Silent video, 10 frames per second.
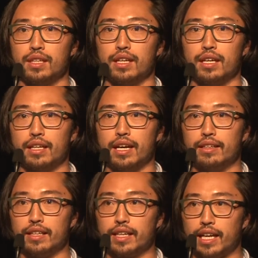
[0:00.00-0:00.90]
and
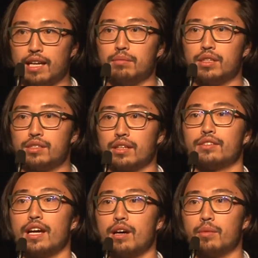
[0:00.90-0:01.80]
it can't be shut
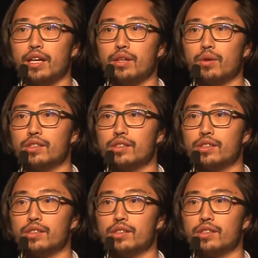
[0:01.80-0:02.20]
down by anyone.